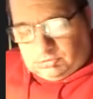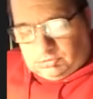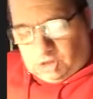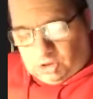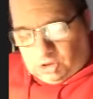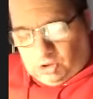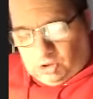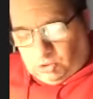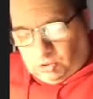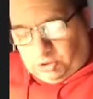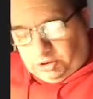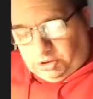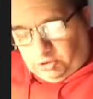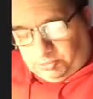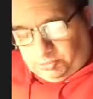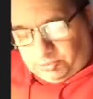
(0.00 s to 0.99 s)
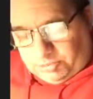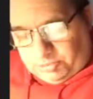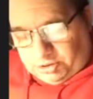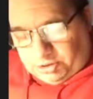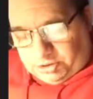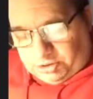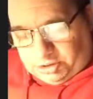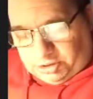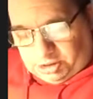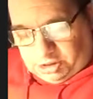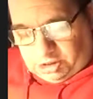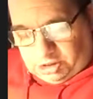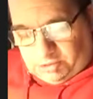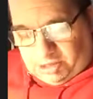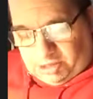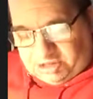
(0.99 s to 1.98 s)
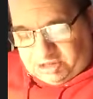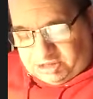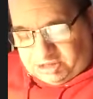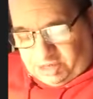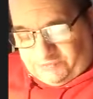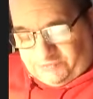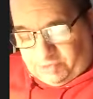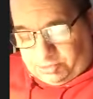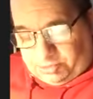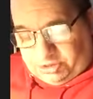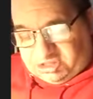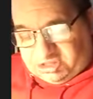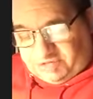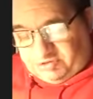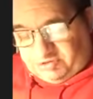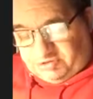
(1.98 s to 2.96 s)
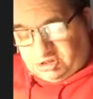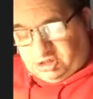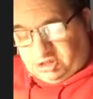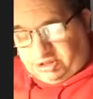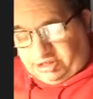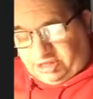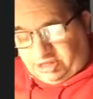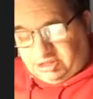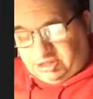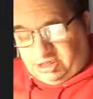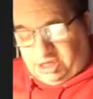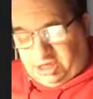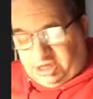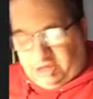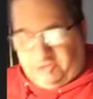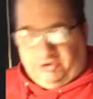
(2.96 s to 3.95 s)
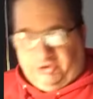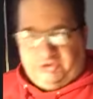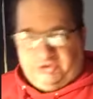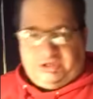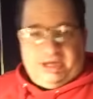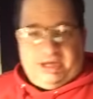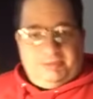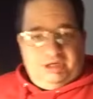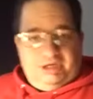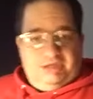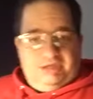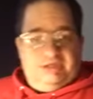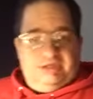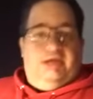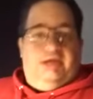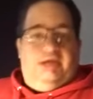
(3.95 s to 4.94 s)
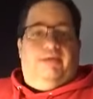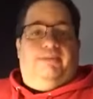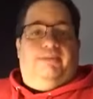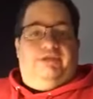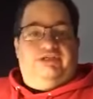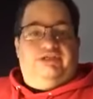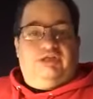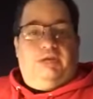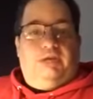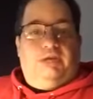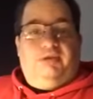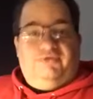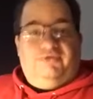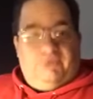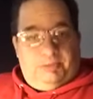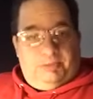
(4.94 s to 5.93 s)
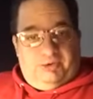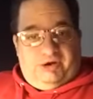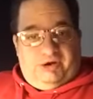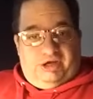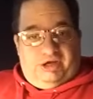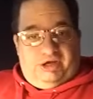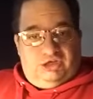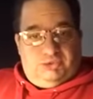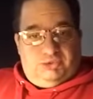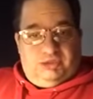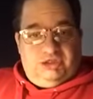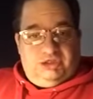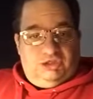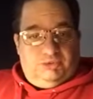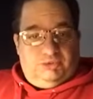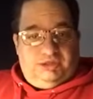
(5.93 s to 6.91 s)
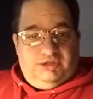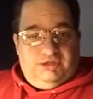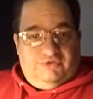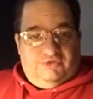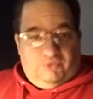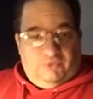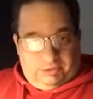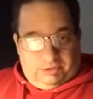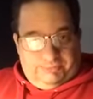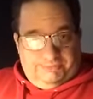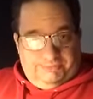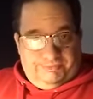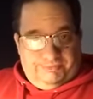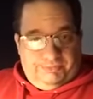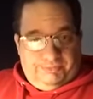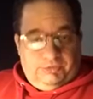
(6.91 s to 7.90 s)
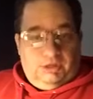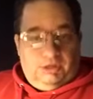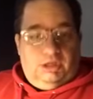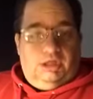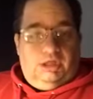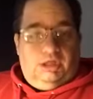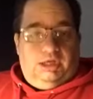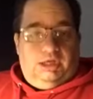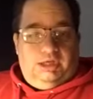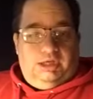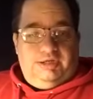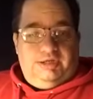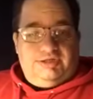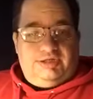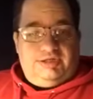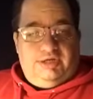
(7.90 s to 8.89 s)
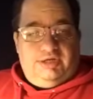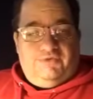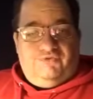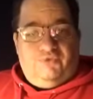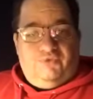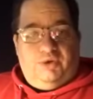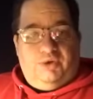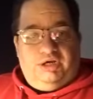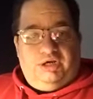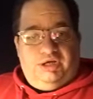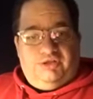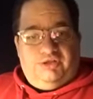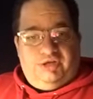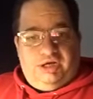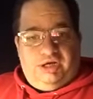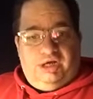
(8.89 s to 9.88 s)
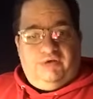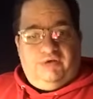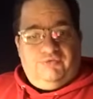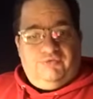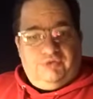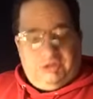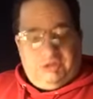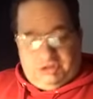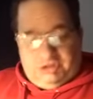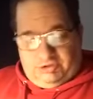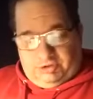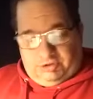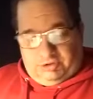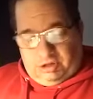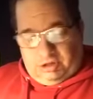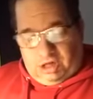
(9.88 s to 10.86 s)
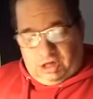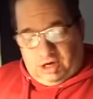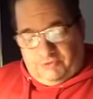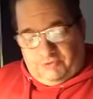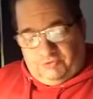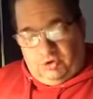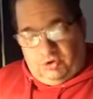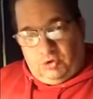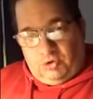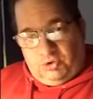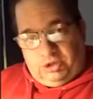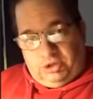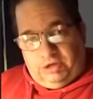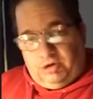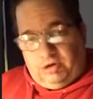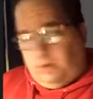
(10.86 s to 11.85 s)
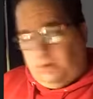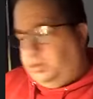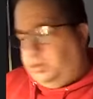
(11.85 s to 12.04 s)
Local Hero premiered in the US on February 17th, 1983. So that means this coming February 2024 is the 40th anniversary of Local Hero.